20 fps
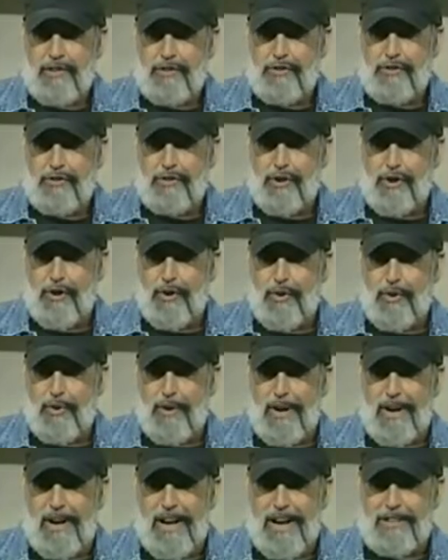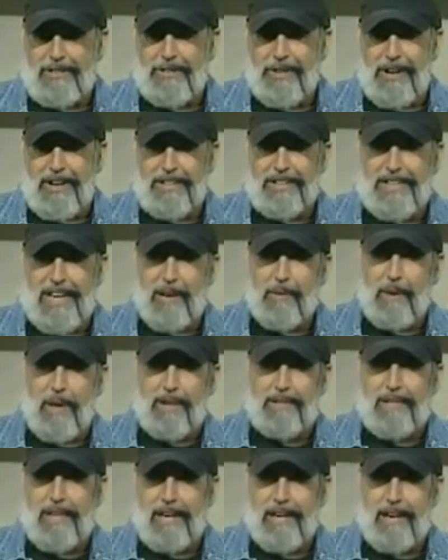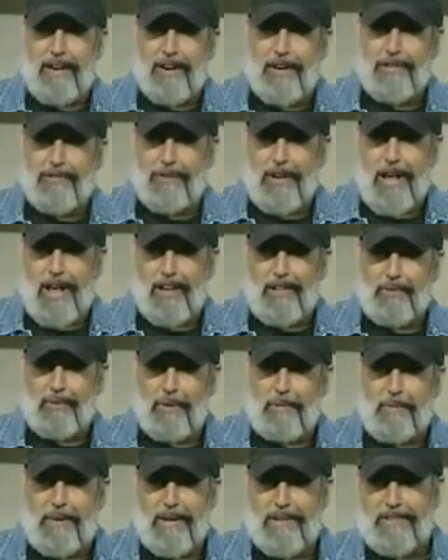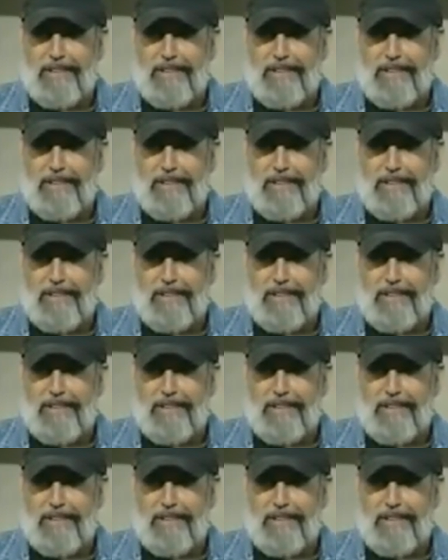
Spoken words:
So I started saying, well, I'll take $100 with me,